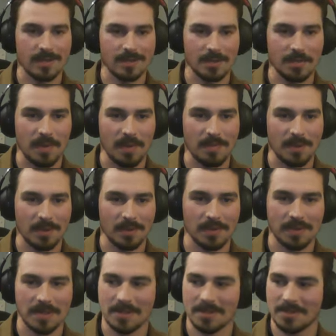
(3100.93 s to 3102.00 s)
so it might be a
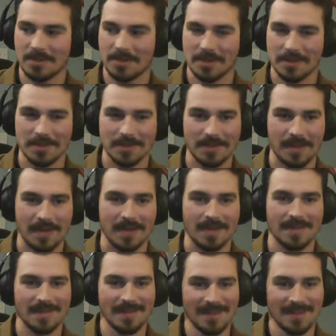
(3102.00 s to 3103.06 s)
little easier to just kind
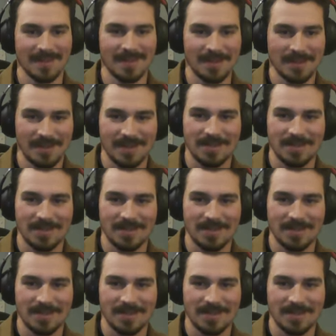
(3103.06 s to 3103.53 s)
of